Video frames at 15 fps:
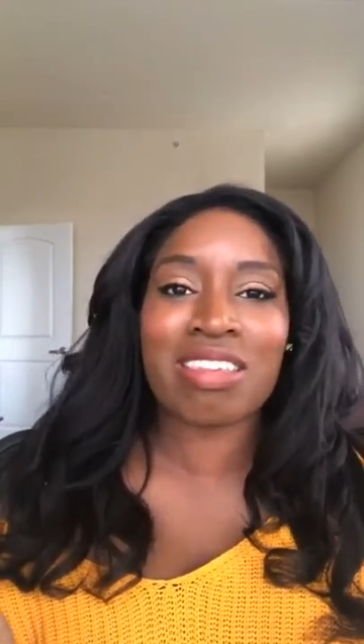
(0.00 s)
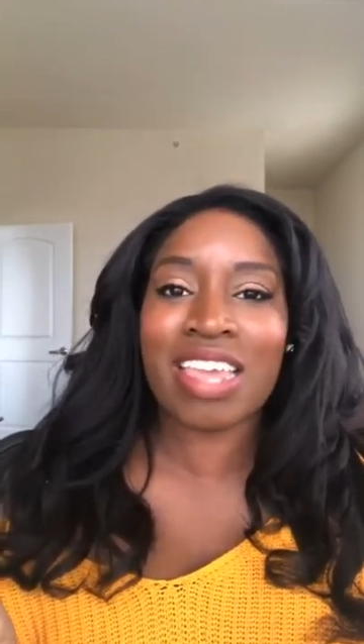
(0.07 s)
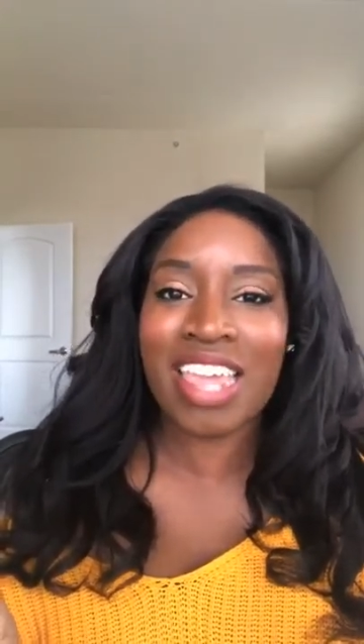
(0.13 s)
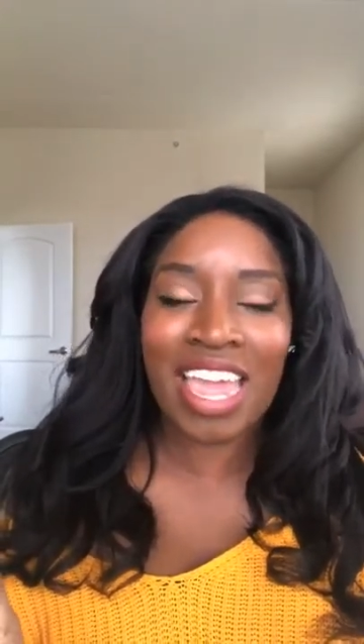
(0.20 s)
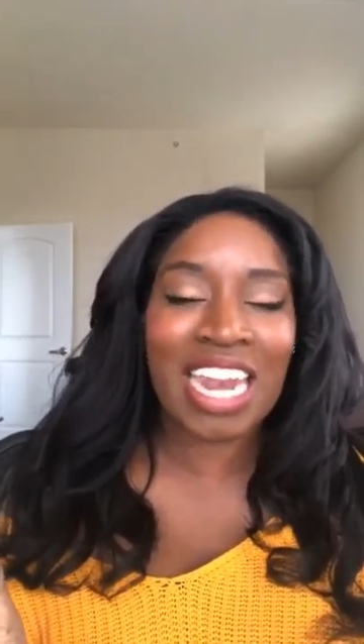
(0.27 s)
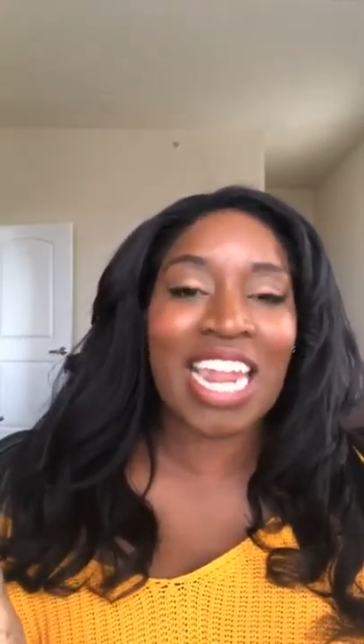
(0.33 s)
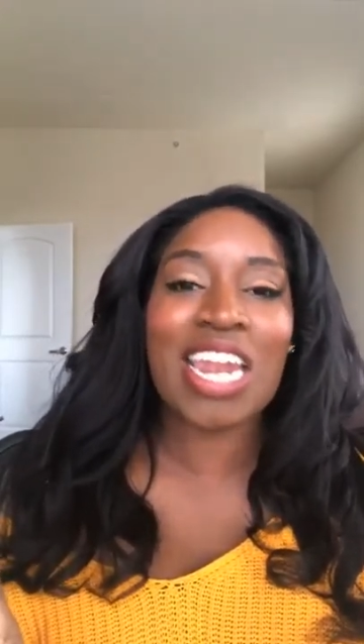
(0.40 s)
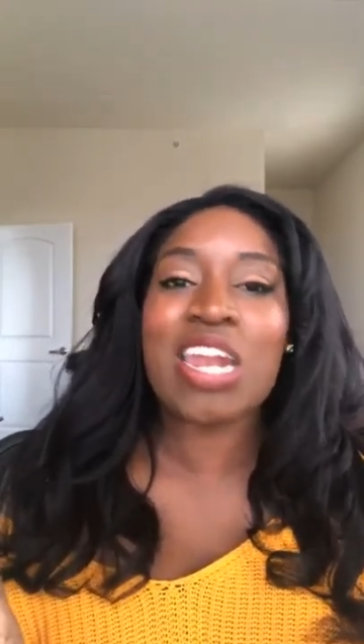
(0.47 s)
to
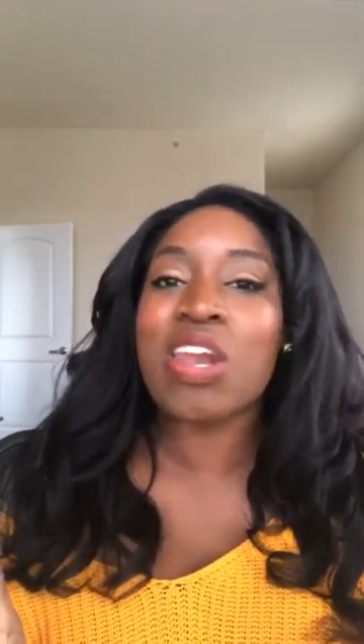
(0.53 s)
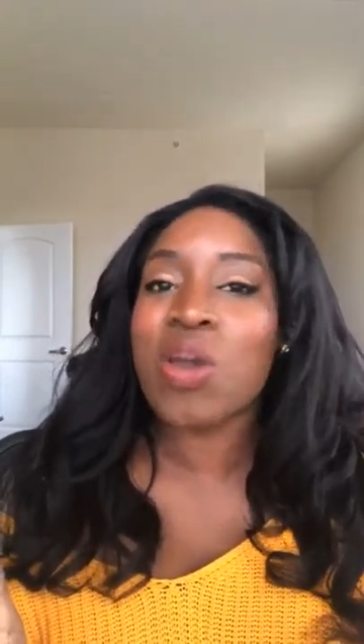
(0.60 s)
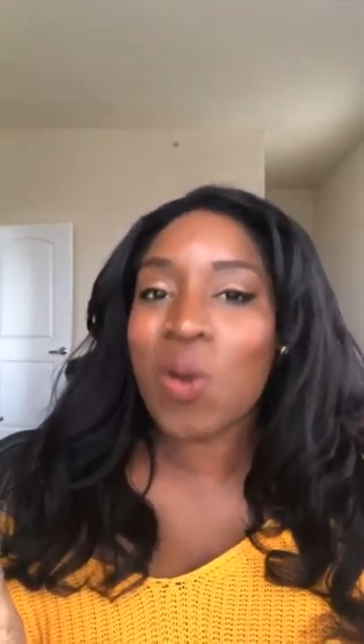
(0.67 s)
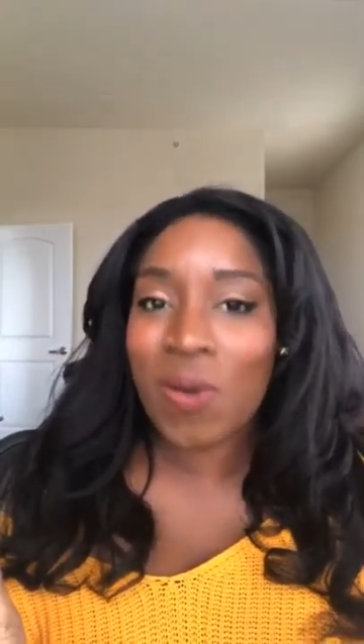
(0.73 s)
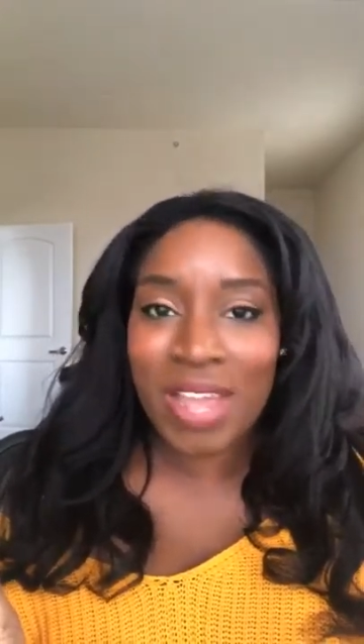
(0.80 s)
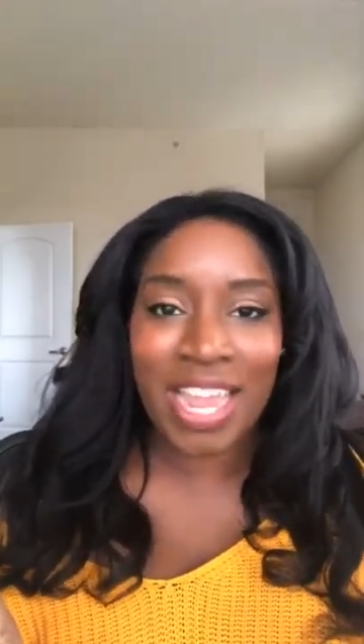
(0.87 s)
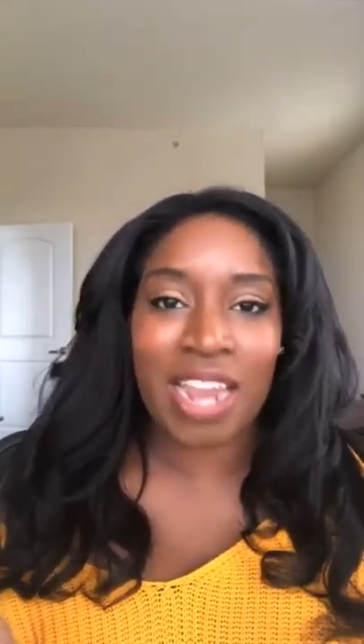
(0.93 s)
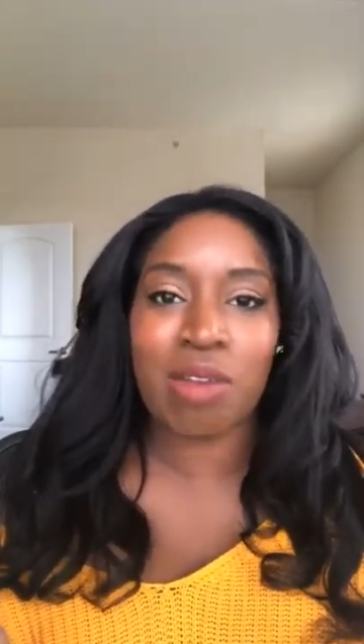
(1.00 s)
get
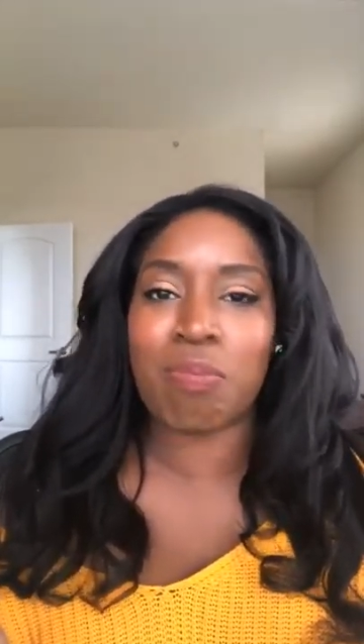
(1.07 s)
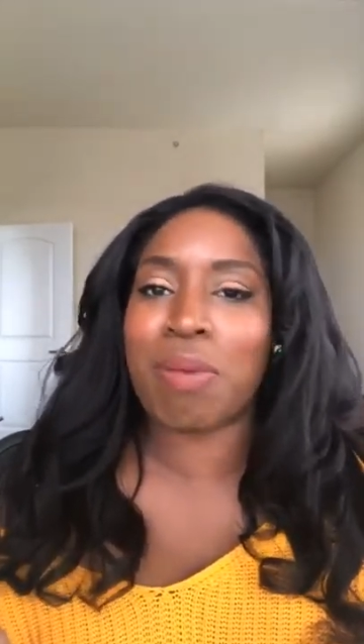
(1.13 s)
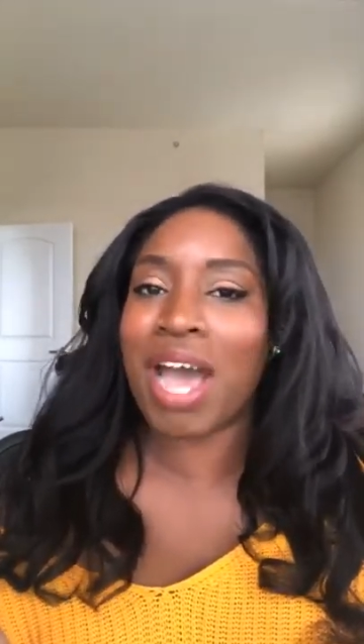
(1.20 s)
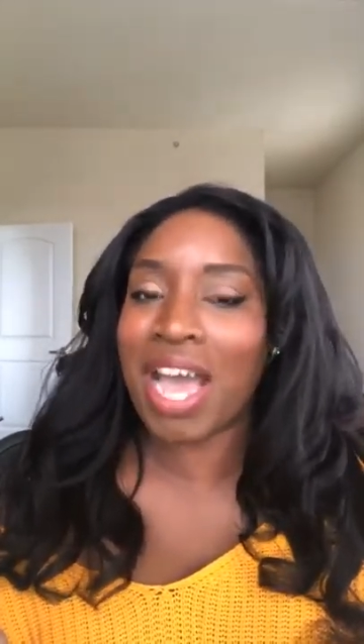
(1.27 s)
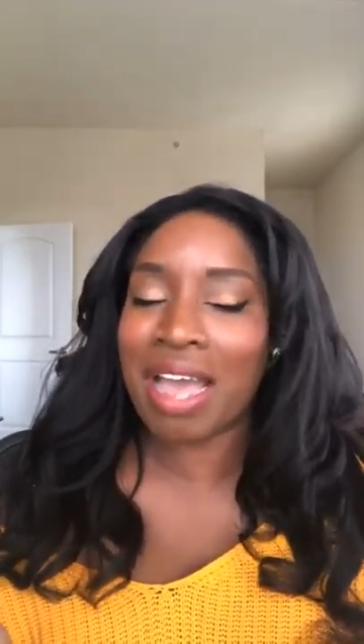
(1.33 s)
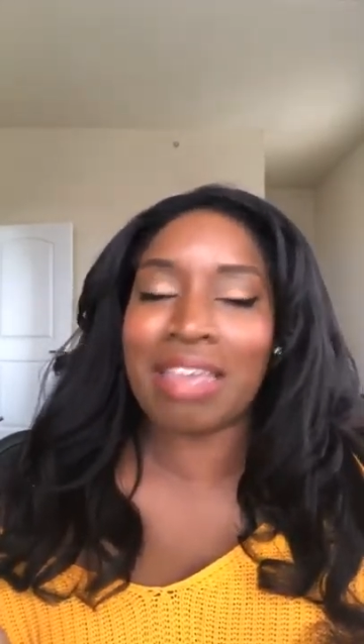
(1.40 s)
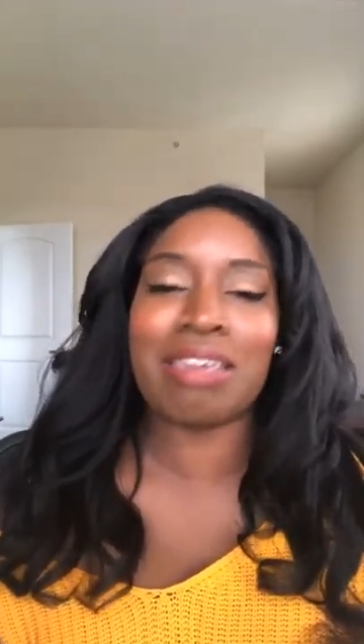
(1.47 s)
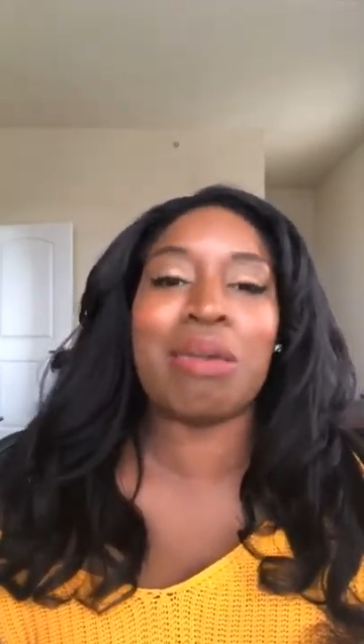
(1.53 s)
annoyed
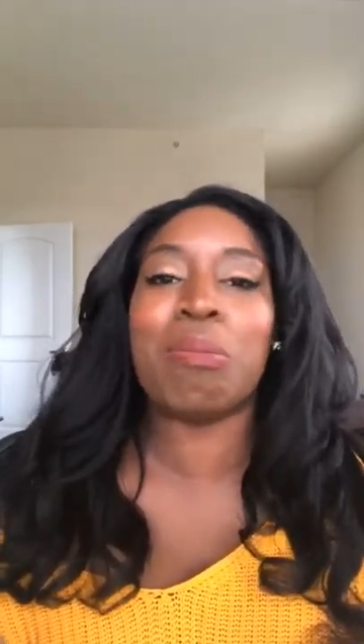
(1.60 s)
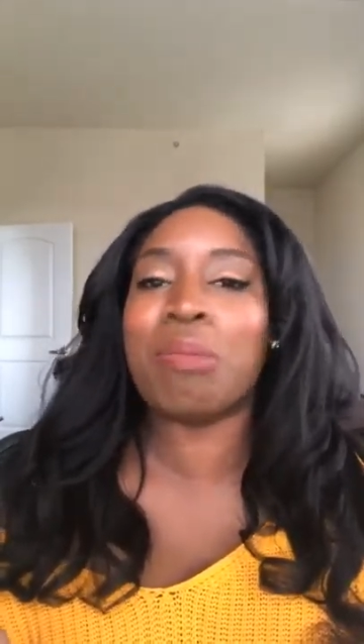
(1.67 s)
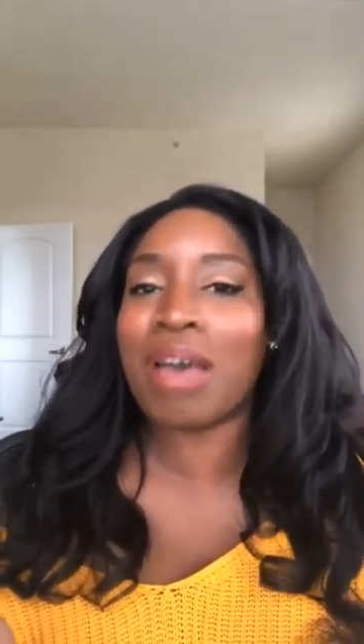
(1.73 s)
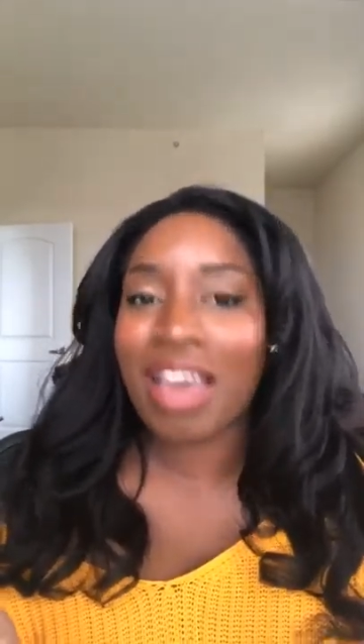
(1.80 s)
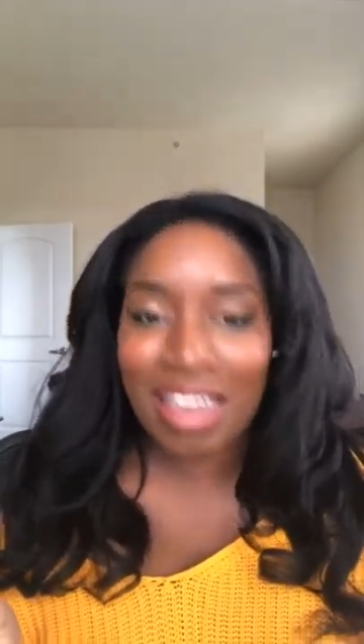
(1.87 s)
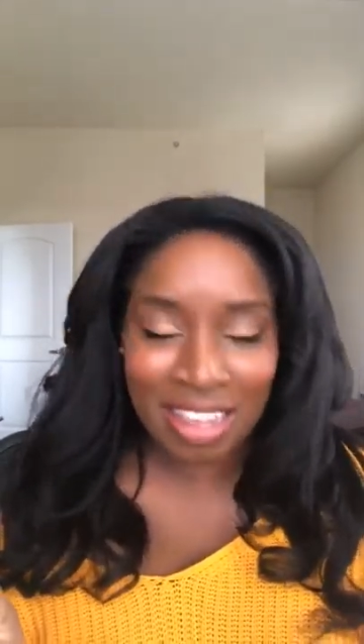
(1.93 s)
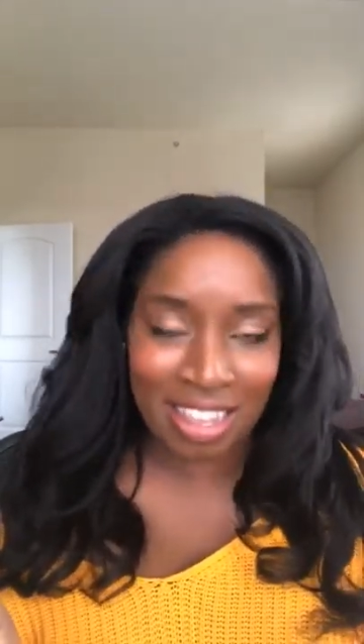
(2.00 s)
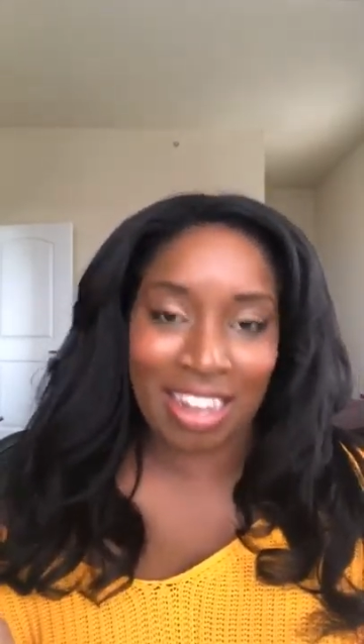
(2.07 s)
by your
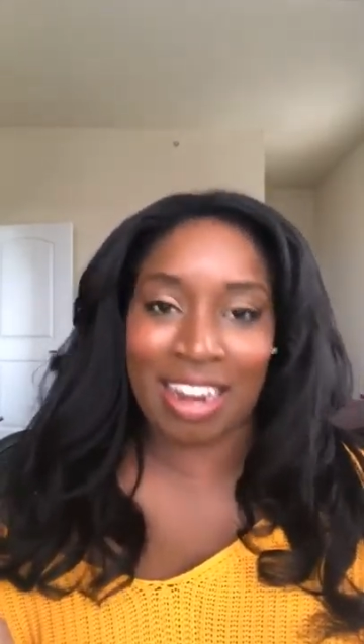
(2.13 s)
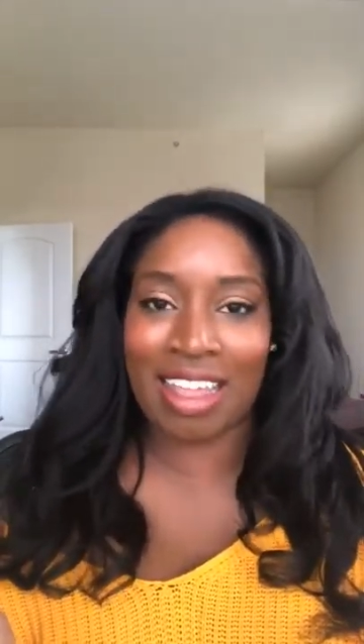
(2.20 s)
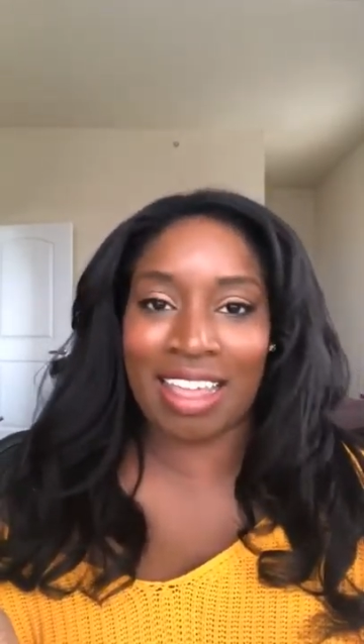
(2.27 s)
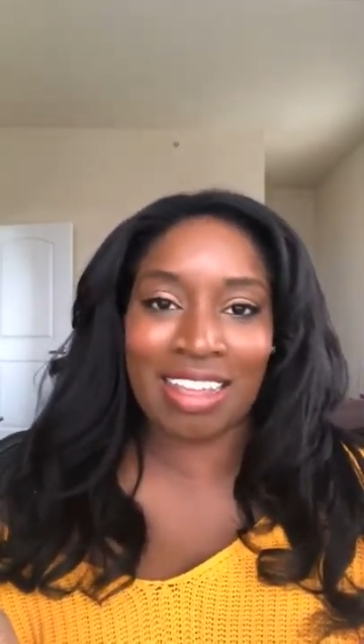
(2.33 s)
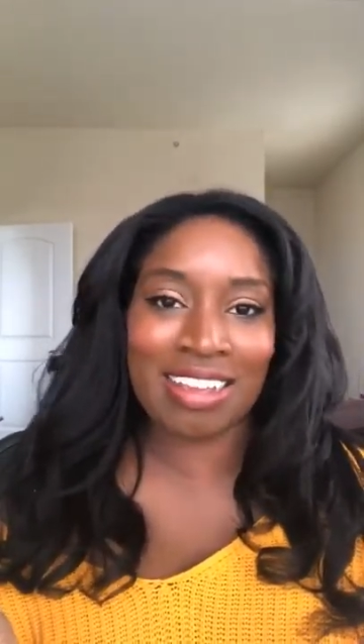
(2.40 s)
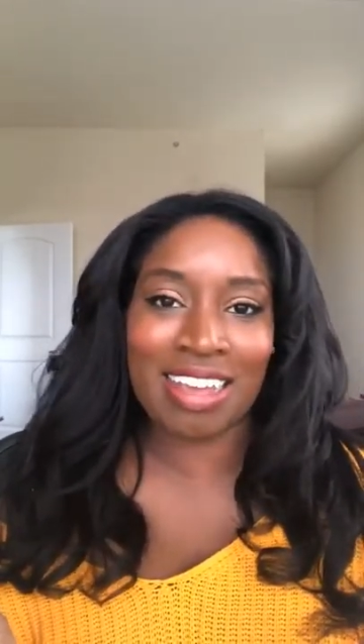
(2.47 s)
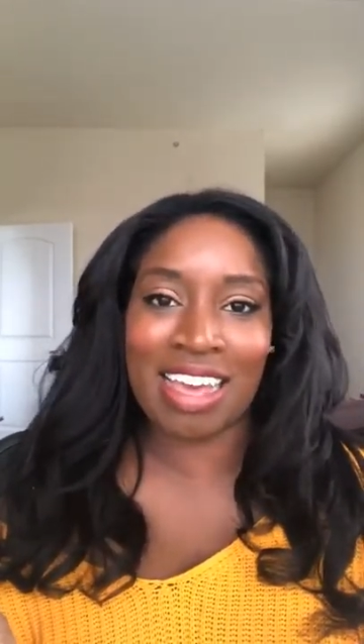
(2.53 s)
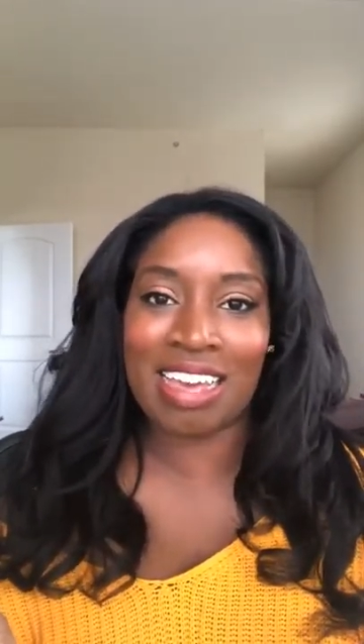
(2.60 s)

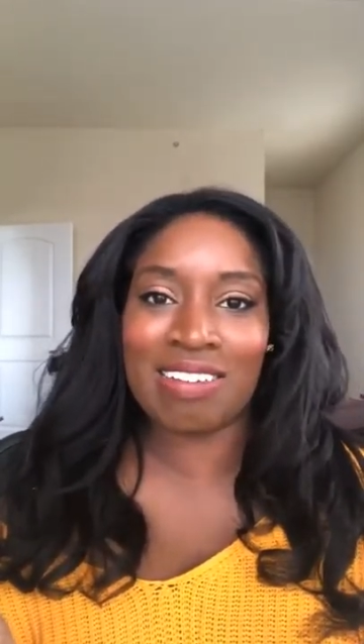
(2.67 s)
marketing.